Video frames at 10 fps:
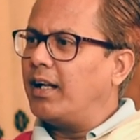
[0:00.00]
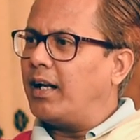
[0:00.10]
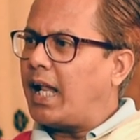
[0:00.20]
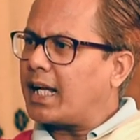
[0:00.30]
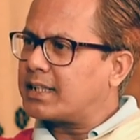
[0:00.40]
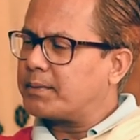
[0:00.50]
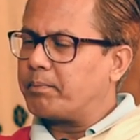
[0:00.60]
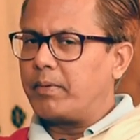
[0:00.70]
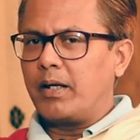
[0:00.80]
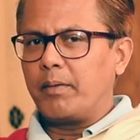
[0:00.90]
lakhs
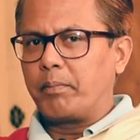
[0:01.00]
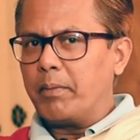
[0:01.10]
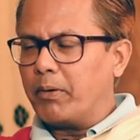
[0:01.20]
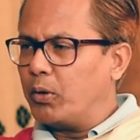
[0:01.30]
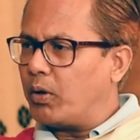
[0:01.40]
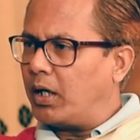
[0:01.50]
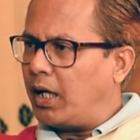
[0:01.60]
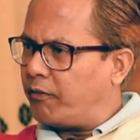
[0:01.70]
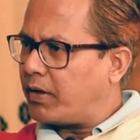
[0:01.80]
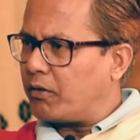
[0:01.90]
people who are
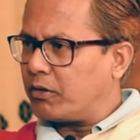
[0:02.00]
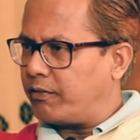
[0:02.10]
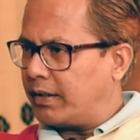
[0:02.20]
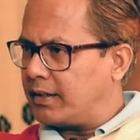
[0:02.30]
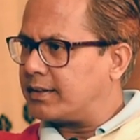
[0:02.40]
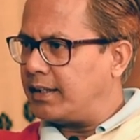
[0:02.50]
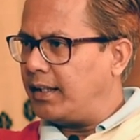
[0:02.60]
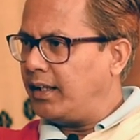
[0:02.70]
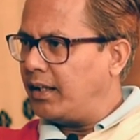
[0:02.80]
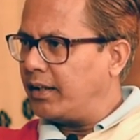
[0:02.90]
left out of
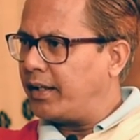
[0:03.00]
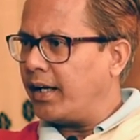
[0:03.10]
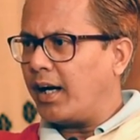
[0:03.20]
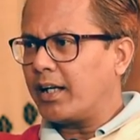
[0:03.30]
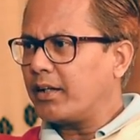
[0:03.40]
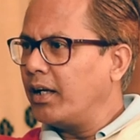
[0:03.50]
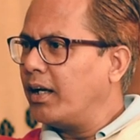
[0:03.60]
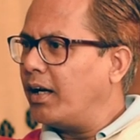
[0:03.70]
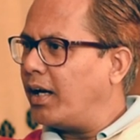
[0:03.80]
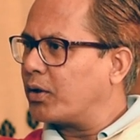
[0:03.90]
NRC, they are
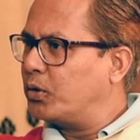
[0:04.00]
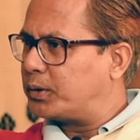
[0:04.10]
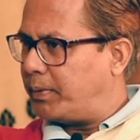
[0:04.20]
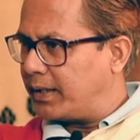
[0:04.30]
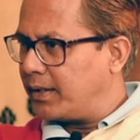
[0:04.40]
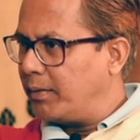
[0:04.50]
ghuspet.